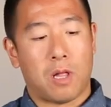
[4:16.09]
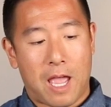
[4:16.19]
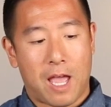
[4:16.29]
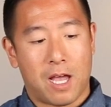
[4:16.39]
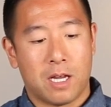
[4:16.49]

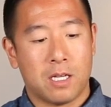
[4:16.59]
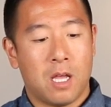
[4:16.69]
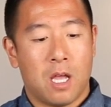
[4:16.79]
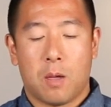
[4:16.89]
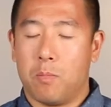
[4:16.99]
had,
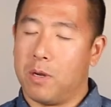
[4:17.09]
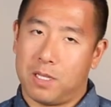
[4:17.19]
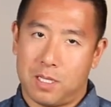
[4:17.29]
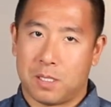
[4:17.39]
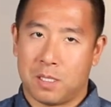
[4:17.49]
but
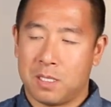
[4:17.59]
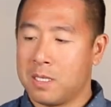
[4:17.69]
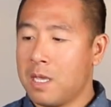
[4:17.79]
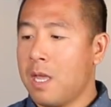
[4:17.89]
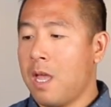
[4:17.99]
it
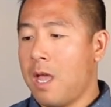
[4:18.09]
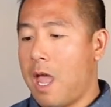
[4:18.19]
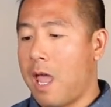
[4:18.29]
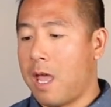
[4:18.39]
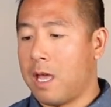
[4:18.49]
doesn't.
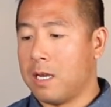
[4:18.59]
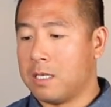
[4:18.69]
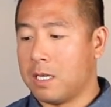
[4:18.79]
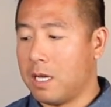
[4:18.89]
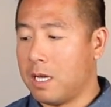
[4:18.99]

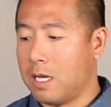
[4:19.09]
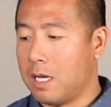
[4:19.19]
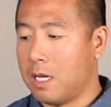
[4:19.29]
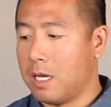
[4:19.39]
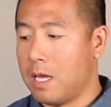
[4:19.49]
And
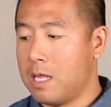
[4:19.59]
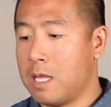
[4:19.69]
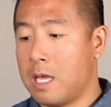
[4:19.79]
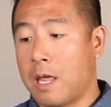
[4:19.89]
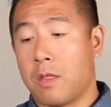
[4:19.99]

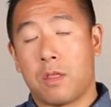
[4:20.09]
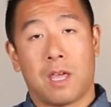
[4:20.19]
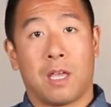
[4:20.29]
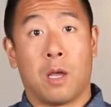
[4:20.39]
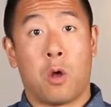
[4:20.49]
the other
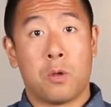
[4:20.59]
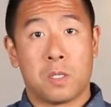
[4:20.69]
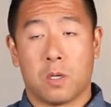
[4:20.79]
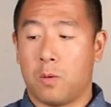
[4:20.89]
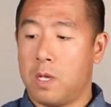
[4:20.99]
thing
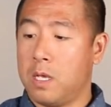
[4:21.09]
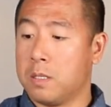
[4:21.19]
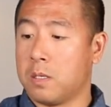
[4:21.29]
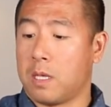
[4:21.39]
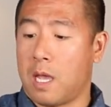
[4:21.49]
also
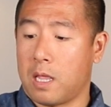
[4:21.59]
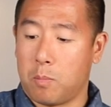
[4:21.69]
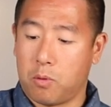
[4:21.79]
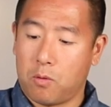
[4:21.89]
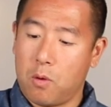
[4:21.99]
is on the
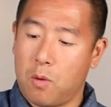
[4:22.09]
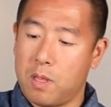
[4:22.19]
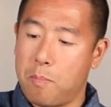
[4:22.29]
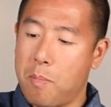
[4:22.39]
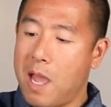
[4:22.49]
Hadley Pro,
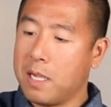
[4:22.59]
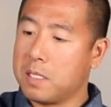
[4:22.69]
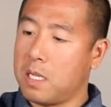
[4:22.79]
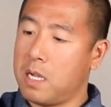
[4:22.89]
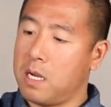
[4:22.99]
on the back
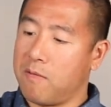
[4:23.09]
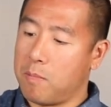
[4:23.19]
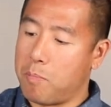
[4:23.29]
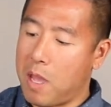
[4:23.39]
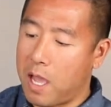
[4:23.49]
side of
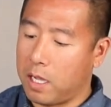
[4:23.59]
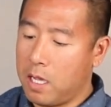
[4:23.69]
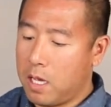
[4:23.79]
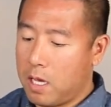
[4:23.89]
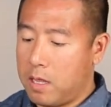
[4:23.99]
the bag,
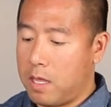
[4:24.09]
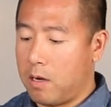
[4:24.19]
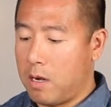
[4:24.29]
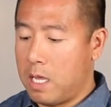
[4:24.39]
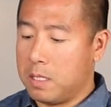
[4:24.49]

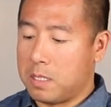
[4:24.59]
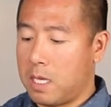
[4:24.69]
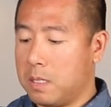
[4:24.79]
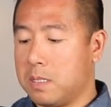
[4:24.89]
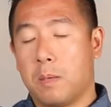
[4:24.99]
there is
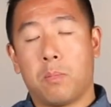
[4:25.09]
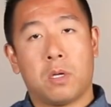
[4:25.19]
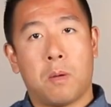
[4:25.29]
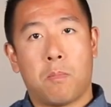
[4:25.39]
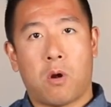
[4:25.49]
a
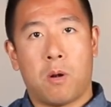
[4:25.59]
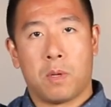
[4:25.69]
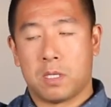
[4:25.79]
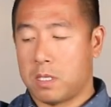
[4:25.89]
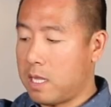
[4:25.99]
zippered
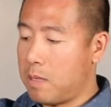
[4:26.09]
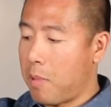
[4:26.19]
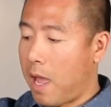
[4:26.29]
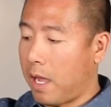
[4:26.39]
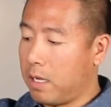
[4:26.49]
compartment at the back.